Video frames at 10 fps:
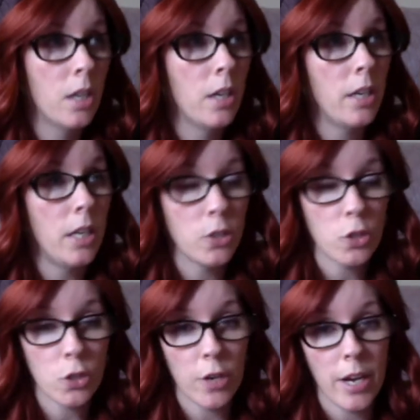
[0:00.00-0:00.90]

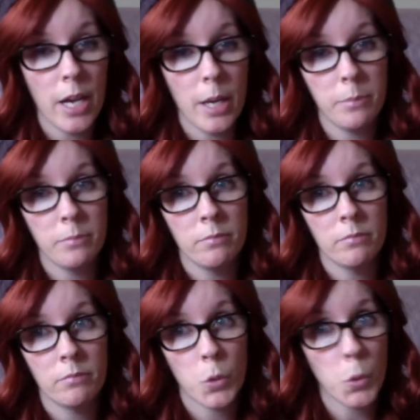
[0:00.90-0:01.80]
Instagram,
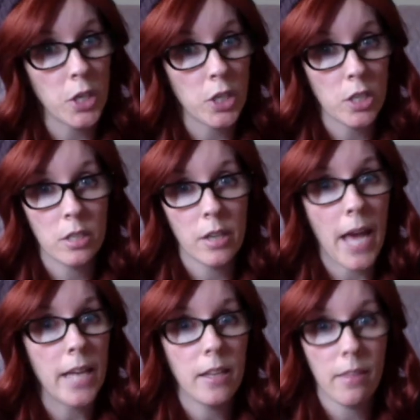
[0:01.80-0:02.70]
Twitter,
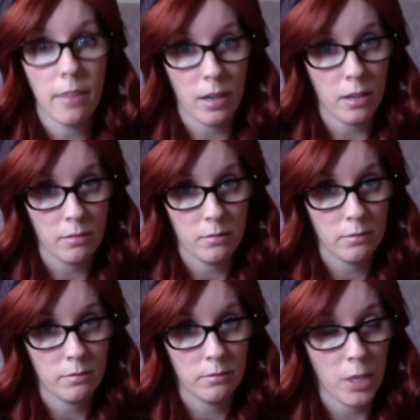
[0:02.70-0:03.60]
anything.
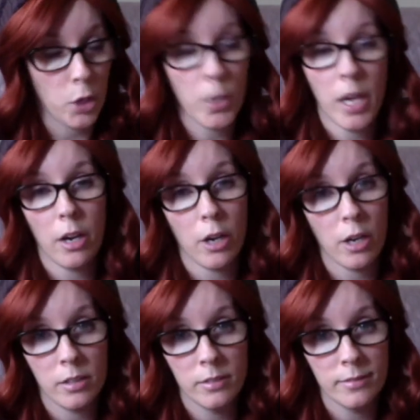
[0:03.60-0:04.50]
I don't
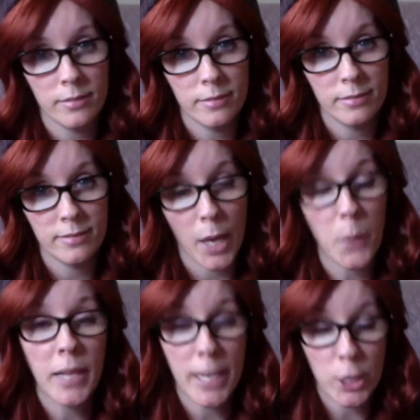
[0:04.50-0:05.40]
care. I
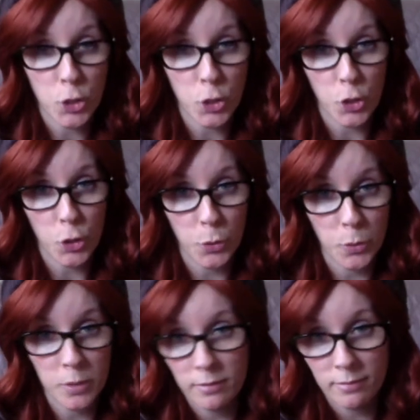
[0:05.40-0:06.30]
will answer
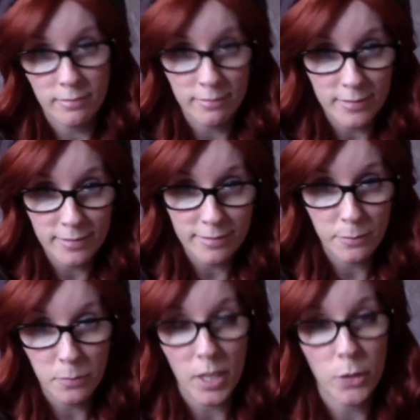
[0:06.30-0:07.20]
you.
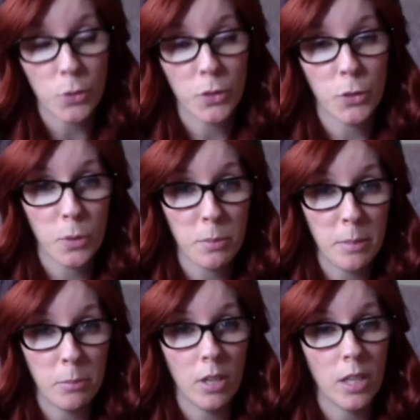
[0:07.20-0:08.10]
I don't ignore
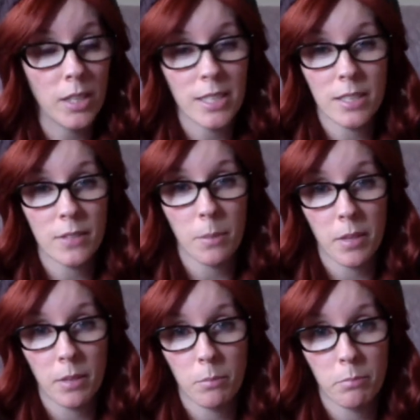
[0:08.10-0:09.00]
people unless if
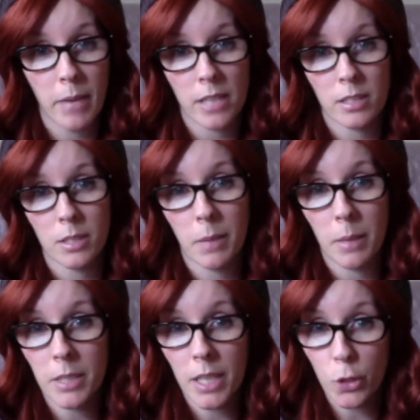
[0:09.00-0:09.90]
something passes by
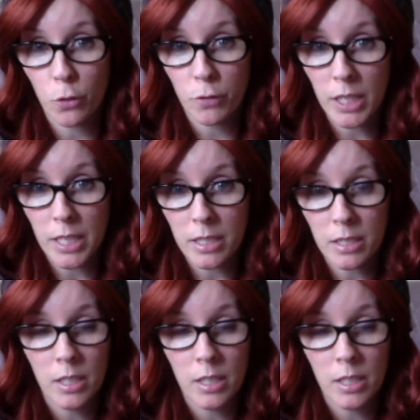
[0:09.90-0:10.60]
me and I don't realize it.